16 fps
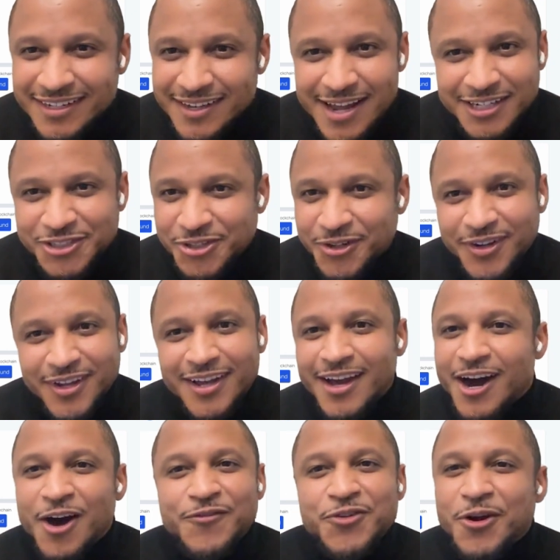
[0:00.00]
ledger
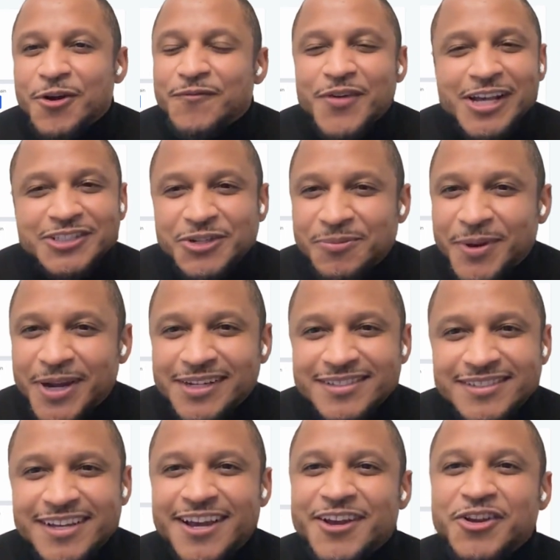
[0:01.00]
of your investor
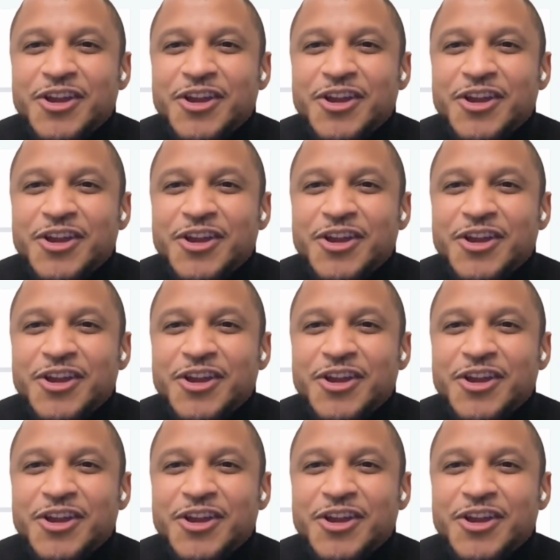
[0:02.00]
base.